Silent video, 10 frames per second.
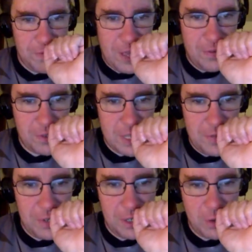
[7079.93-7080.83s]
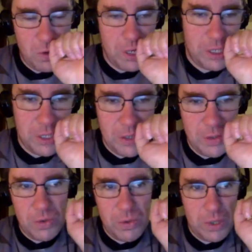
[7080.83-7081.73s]
507 according
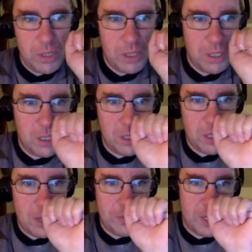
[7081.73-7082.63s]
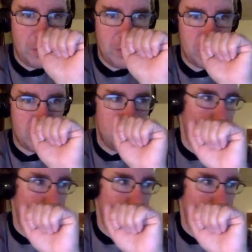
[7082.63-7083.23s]
to life counts.